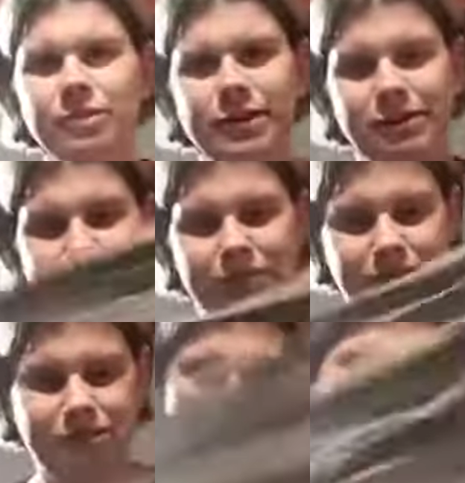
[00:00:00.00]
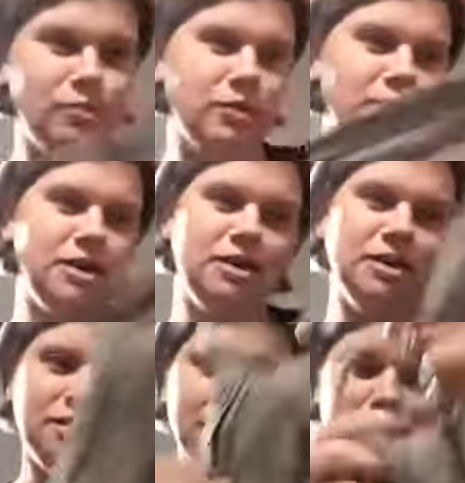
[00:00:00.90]
with, when you want to
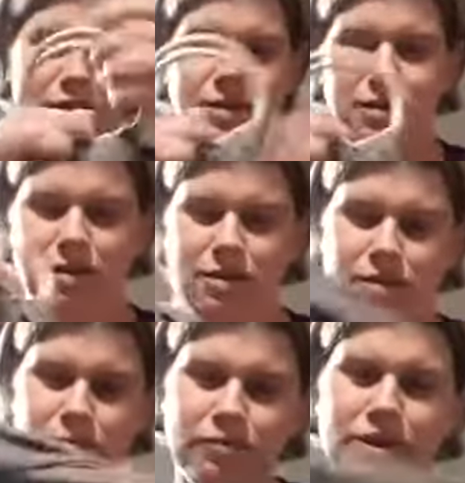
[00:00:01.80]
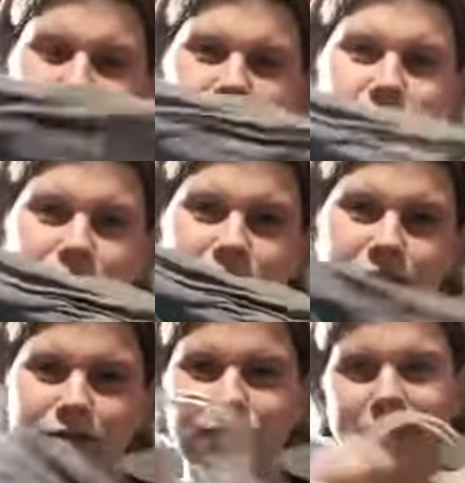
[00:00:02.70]
braid your
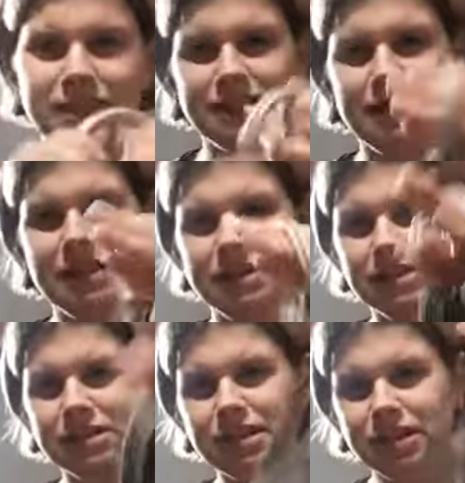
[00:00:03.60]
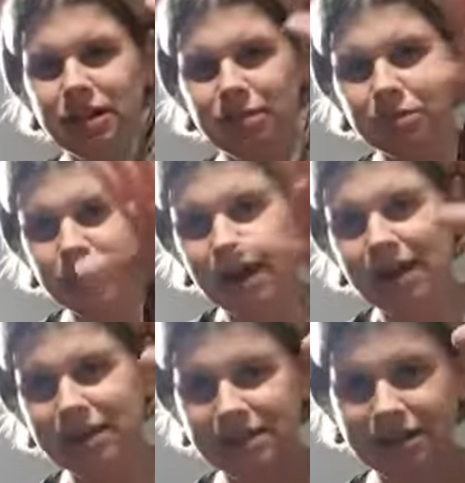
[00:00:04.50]
ring sling, is put your
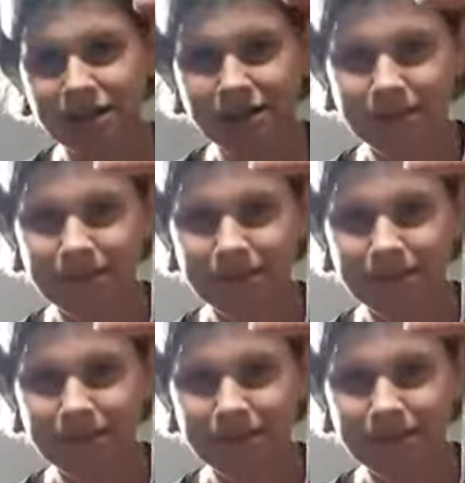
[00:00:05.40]
hand in,